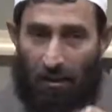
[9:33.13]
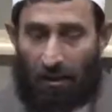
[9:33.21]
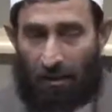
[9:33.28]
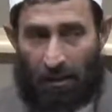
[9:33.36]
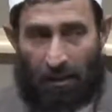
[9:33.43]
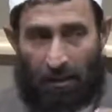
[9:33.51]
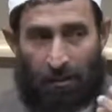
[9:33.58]

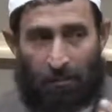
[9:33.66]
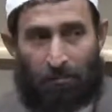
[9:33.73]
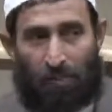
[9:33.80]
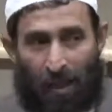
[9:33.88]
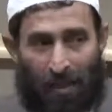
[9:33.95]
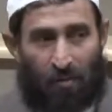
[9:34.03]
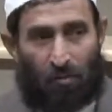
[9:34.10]
in a
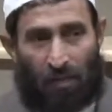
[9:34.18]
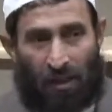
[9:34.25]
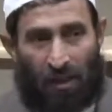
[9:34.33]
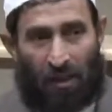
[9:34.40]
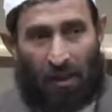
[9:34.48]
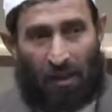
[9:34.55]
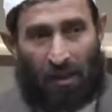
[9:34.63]
bad
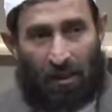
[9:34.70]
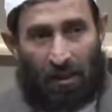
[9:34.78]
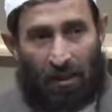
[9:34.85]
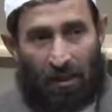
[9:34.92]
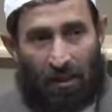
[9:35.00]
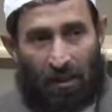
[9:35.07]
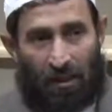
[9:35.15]
way,
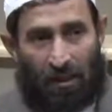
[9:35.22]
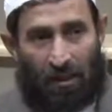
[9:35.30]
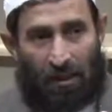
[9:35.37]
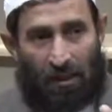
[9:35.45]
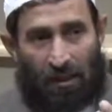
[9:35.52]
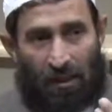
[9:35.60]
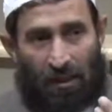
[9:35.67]

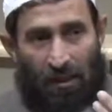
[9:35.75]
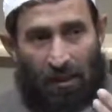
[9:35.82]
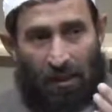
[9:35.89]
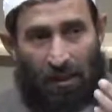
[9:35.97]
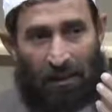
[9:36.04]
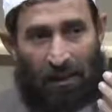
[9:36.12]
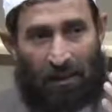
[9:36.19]

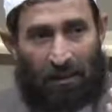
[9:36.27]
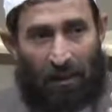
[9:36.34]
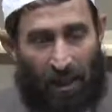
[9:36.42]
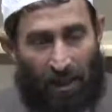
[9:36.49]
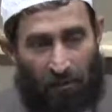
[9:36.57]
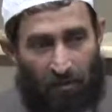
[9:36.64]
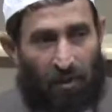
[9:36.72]
in an
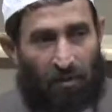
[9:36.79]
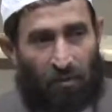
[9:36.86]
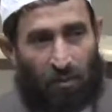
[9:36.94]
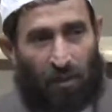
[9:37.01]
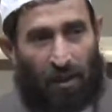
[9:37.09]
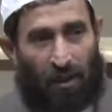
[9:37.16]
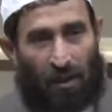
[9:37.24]
arrogant
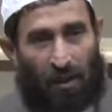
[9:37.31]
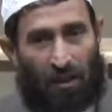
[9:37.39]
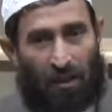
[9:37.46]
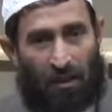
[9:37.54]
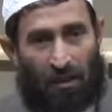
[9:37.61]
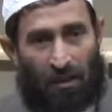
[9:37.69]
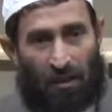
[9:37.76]
way
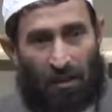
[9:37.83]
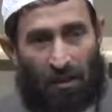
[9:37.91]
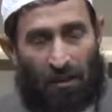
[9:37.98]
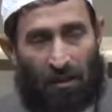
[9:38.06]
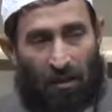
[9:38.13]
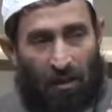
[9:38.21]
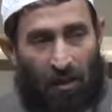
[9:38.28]

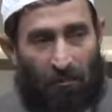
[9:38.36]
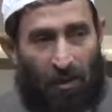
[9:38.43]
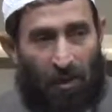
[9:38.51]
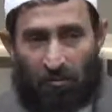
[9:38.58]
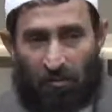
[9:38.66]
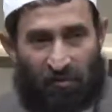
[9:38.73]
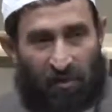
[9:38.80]

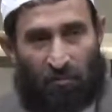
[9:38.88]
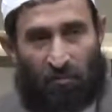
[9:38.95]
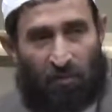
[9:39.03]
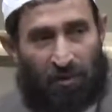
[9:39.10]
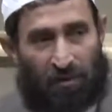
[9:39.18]
about someone.